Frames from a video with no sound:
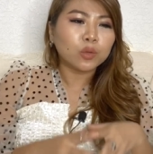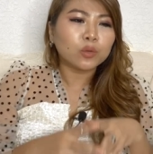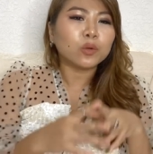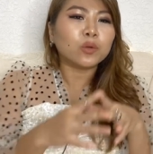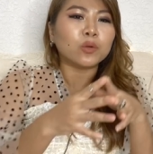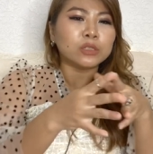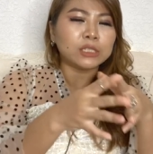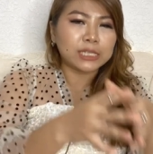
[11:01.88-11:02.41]

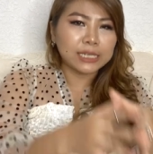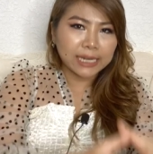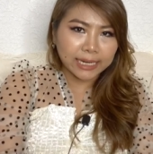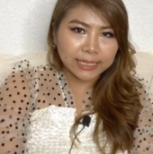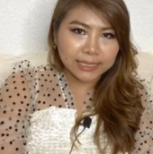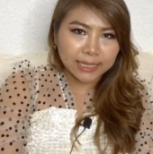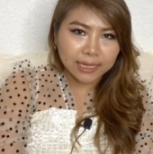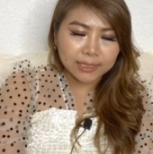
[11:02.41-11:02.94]
Turuku
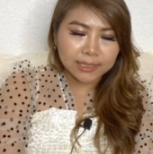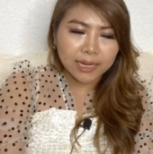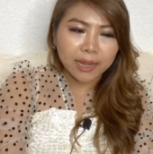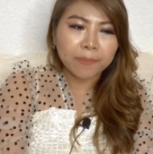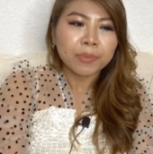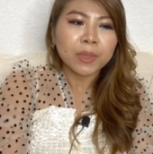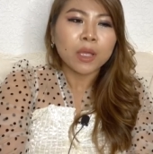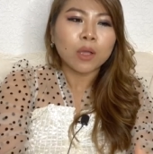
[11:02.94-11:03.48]
Chilaita
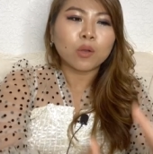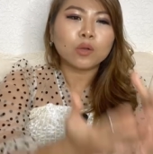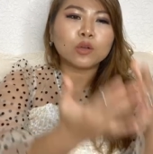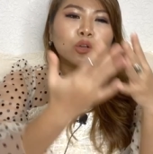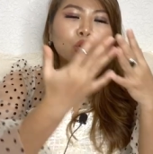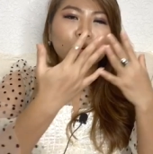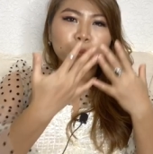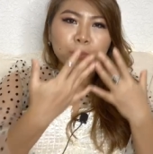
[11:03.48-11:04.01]
tap.
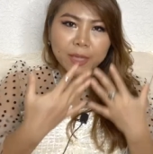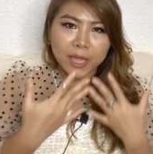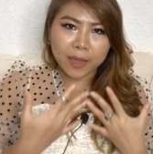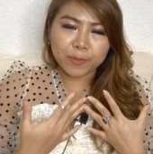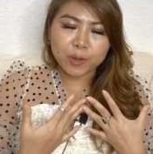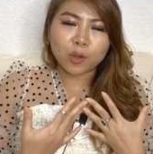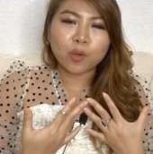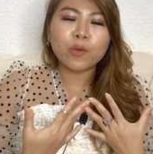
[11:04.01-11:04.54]
Go go P
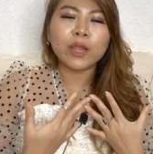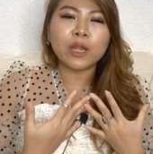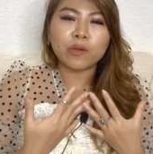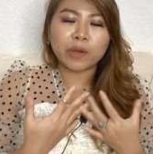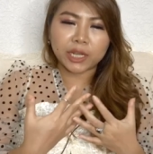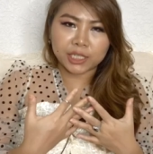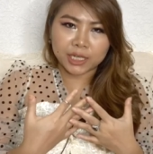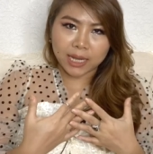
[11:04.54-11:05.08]
M, you
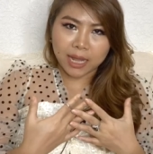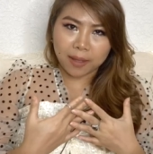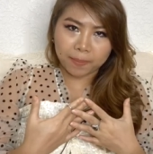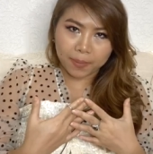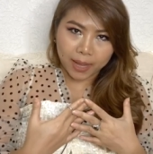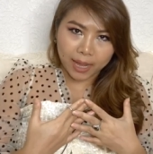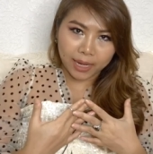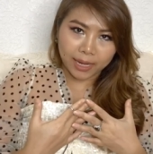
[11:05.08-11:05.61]
coelu a chaka
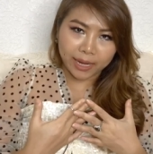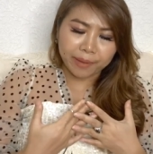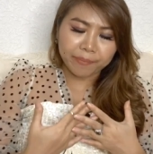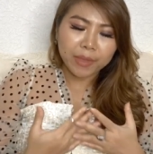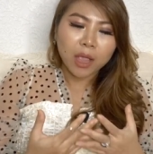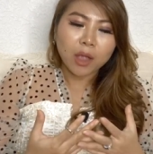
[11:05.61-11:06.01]
pale.